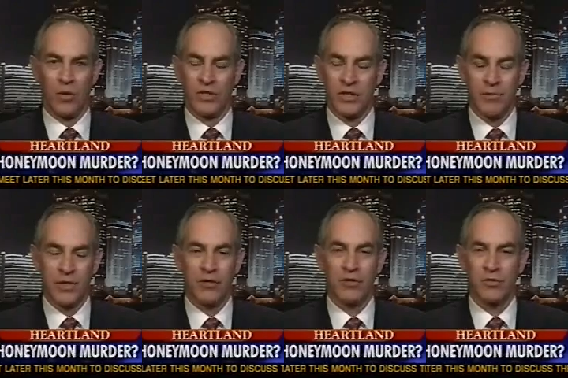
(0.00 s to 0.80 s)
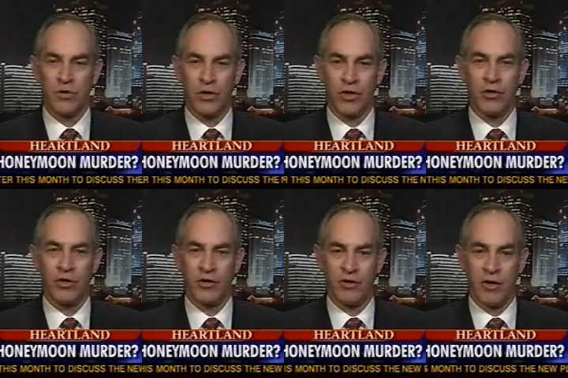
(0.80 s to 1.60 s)
When something goes wrong,
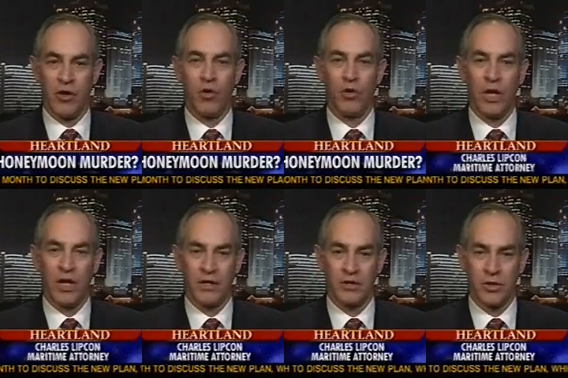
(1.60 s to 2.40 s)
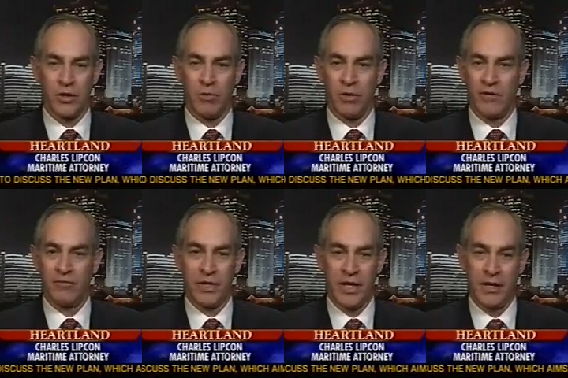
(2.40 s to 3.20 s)
you're in a whole lot of trouble.
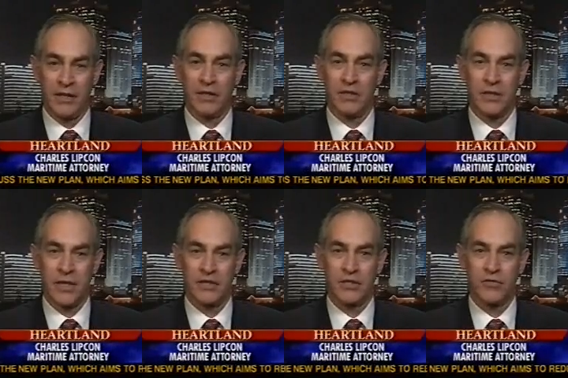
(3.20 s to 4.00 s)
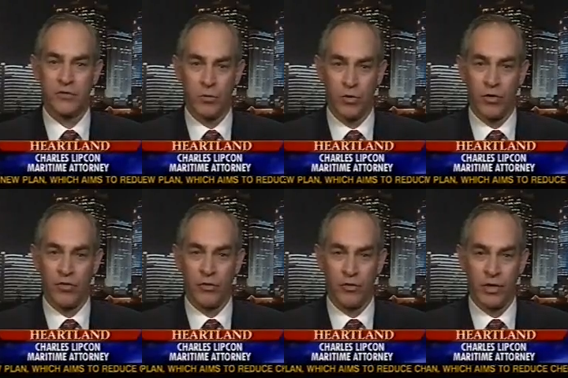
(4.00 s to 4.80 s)
I've been handling these cases for more
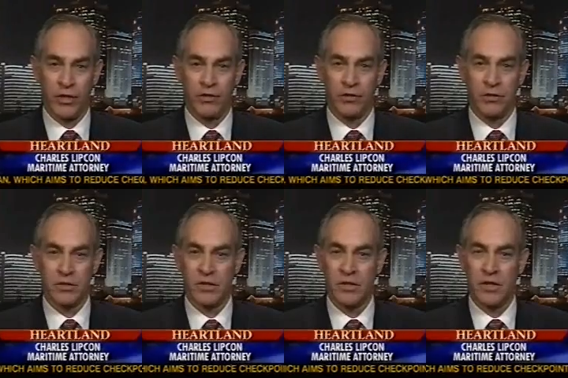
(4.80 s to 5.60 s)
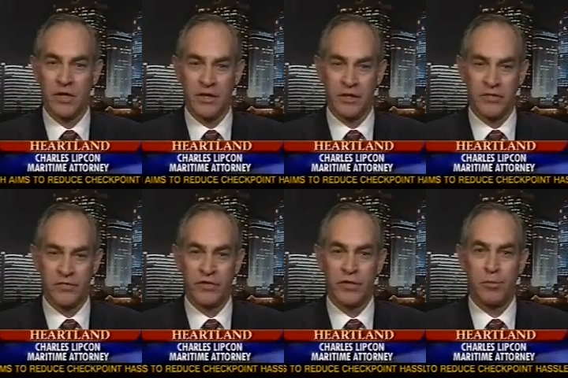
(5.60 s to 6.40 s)
than 30 years, and
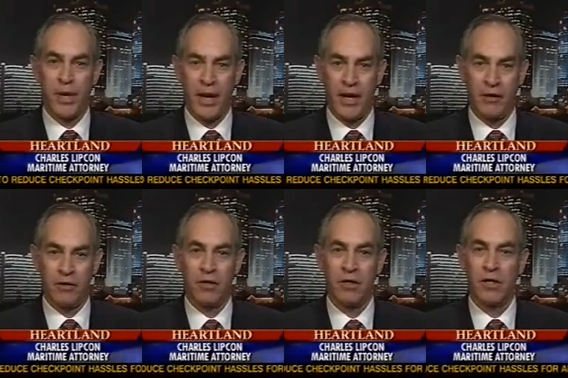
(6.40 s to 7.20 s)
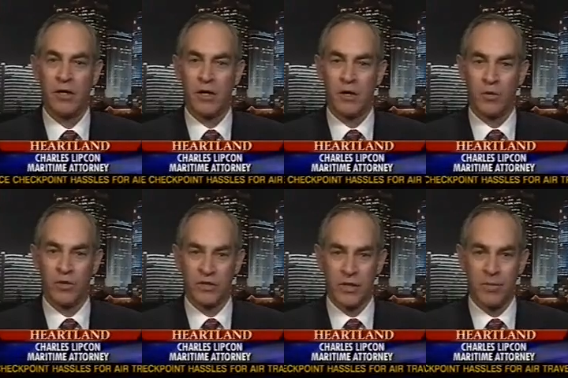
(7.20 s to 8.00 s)
this fits a pattern.
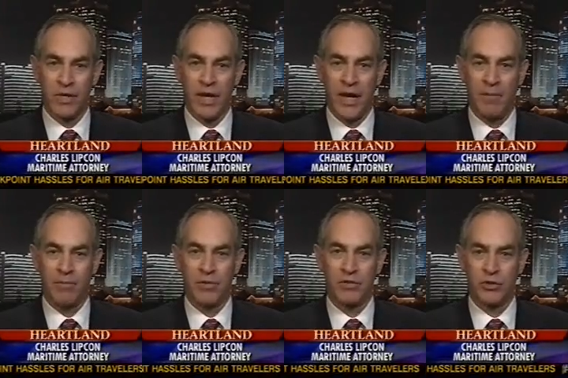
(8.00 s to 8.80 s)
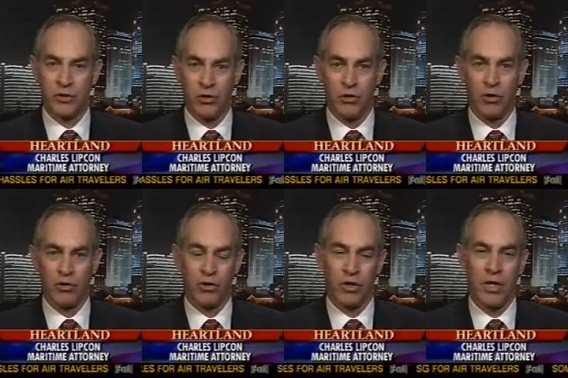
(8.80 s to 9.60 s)
When something happens, you're no
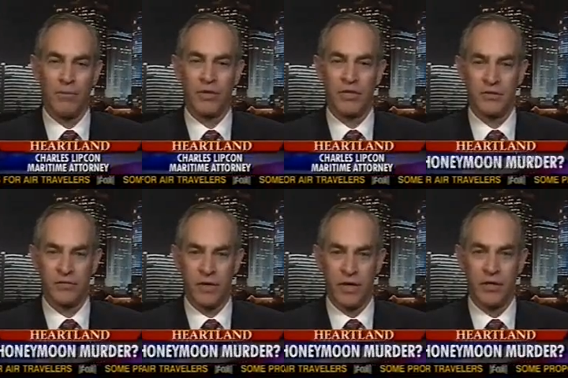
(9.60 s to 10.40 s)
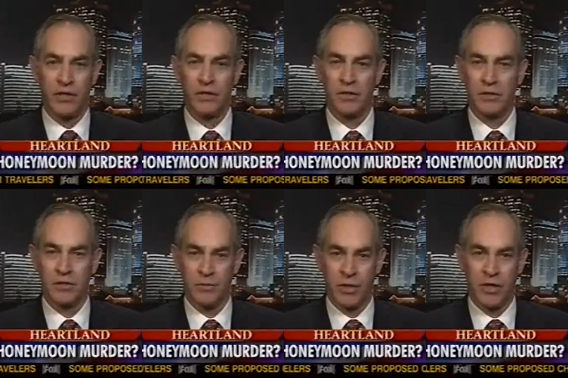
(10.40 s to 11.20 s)
longer the company's friend.
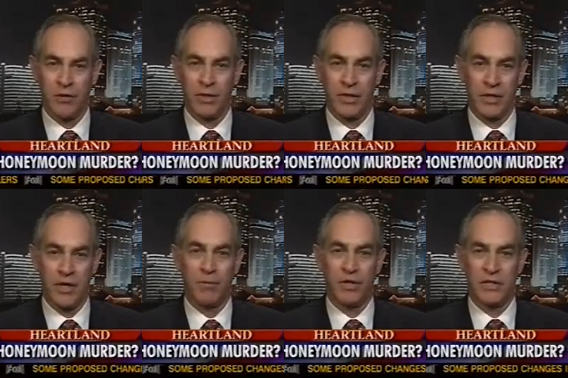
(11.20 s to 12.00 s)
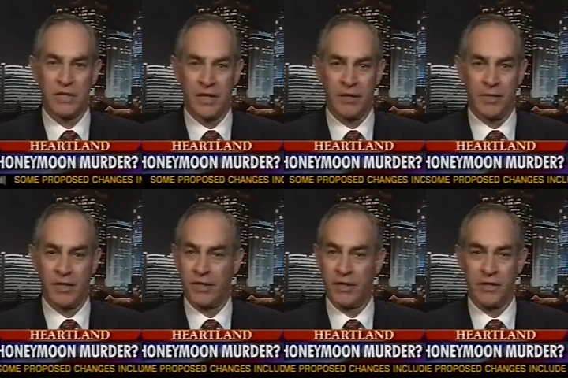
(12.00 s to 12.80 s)
You become the company's
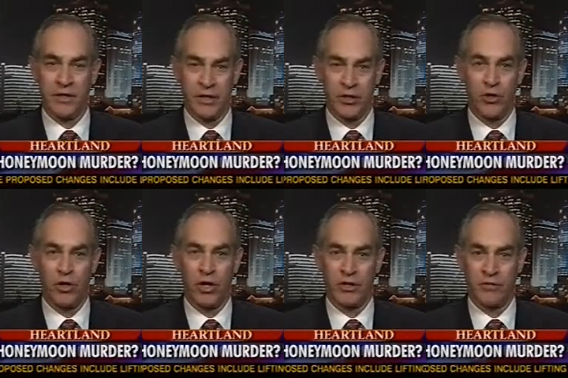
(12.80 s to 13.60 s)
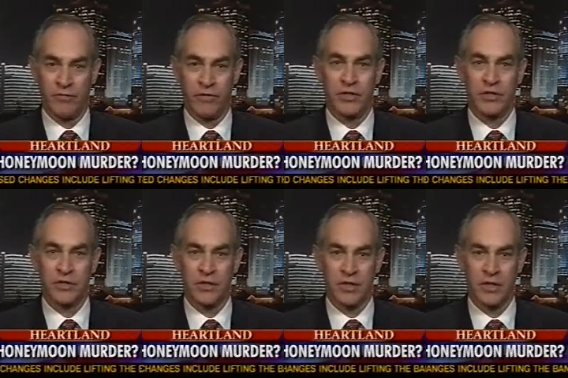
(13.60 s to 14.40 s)
enemy, and they turn on you
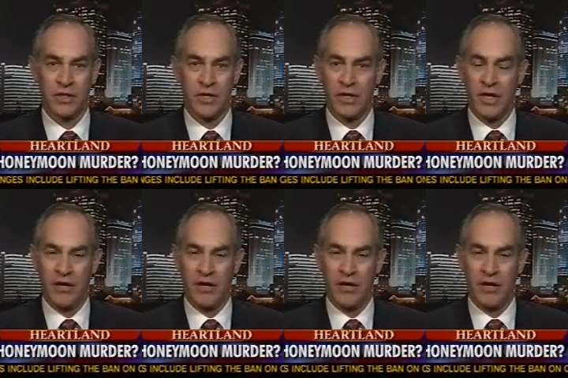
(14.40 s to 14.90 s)
viciously.